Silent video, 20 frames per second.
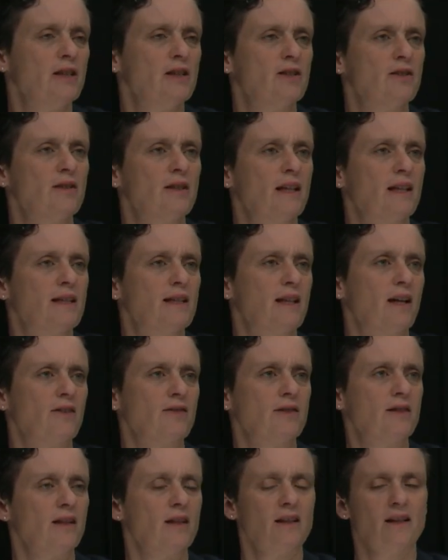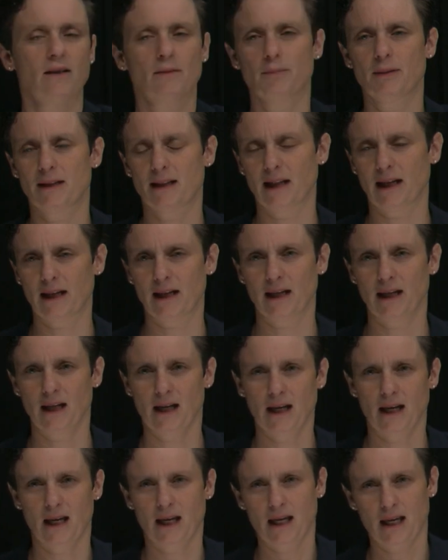So that sounds a little bit like
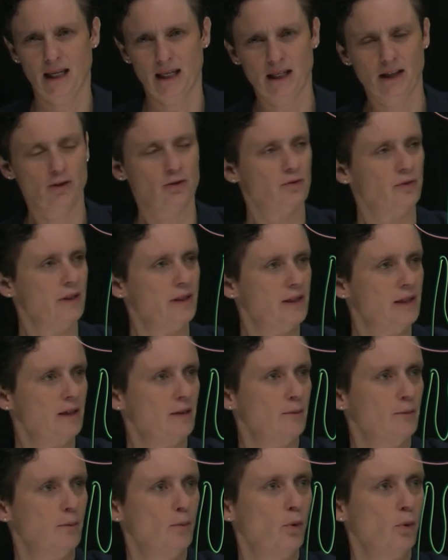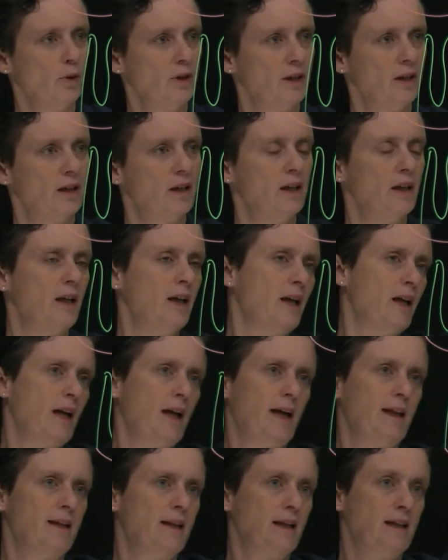increasing water,
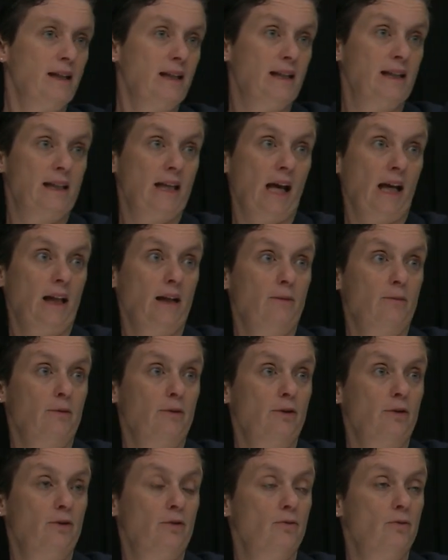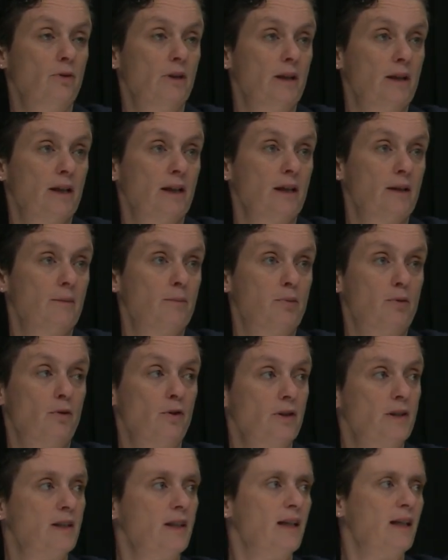and that's exactly what you do. And then the
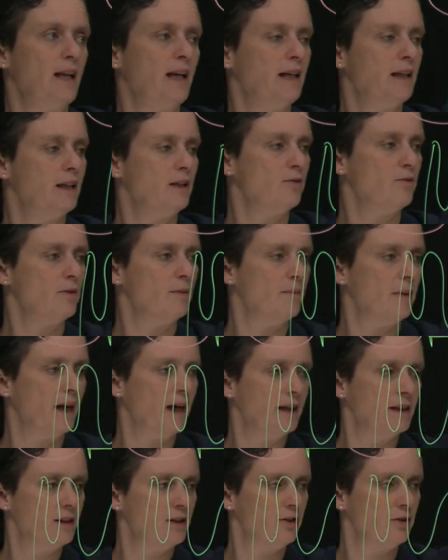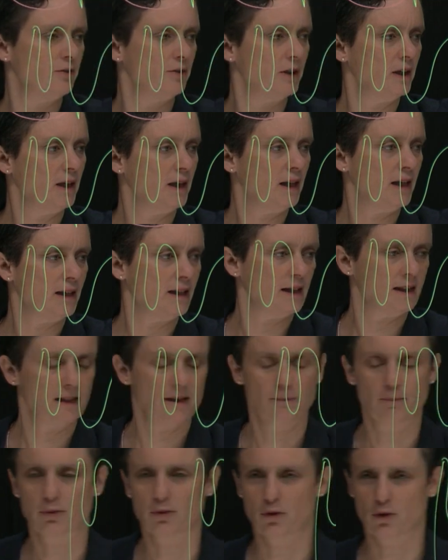prostaglandin reminds you that's a
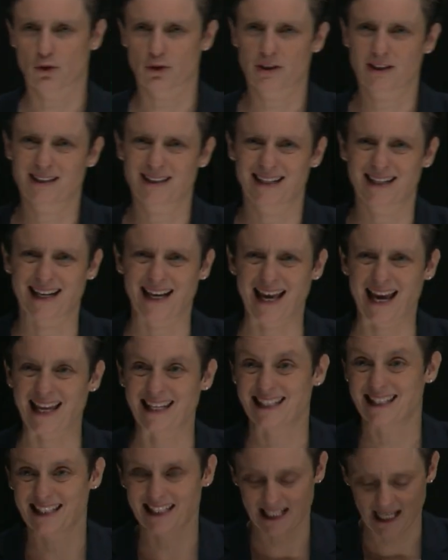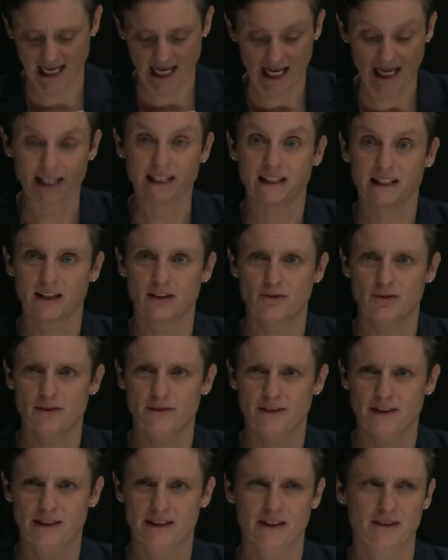prostaglandin
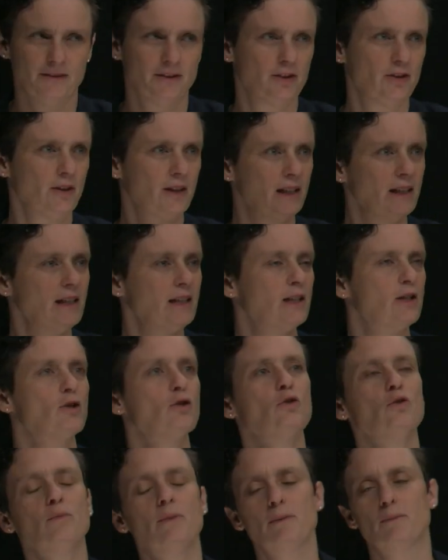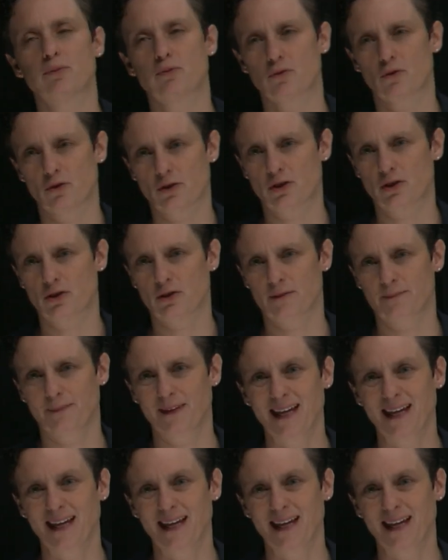derivative. So this is a lubiprostone.